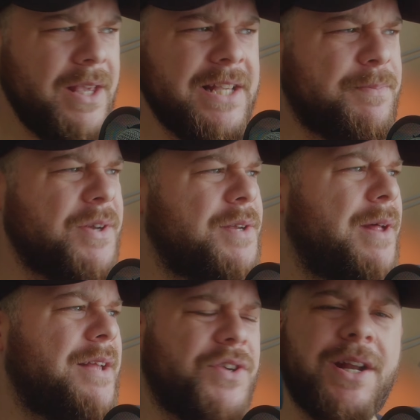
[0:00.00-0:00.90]
especially
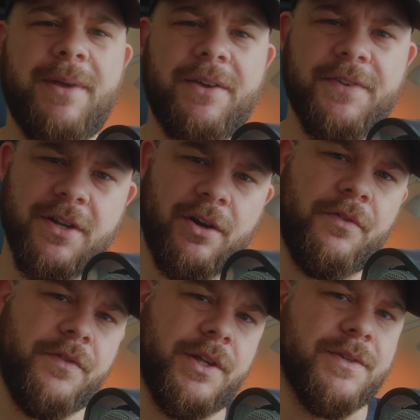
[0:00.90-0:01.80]
like trying to make
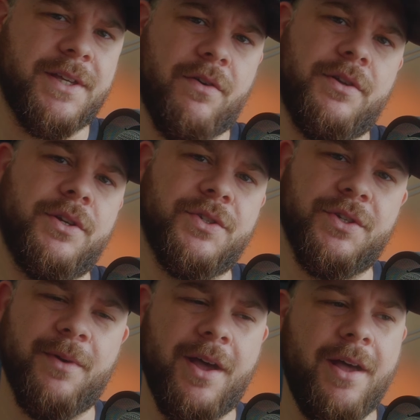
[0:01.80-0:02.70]
photography videos here on
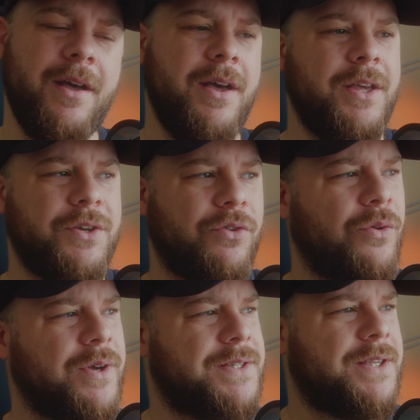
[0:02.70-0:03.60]
YouTube. You're
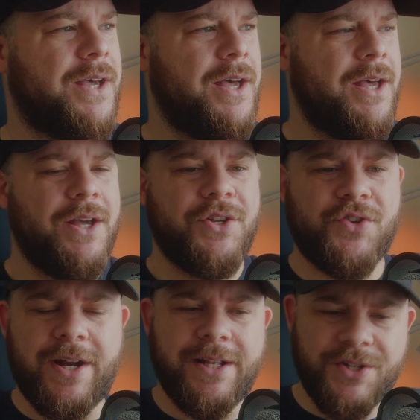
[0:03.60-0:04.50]
always
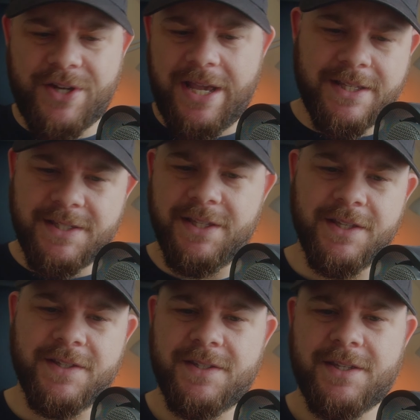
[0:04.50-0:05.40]
trying to chase
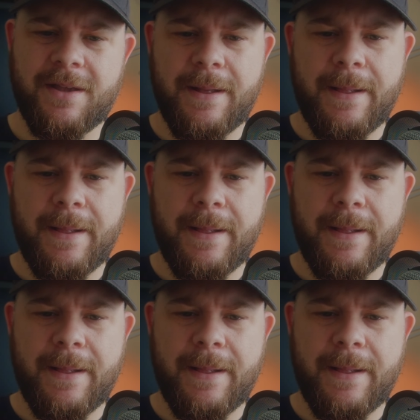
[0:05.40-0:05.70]
this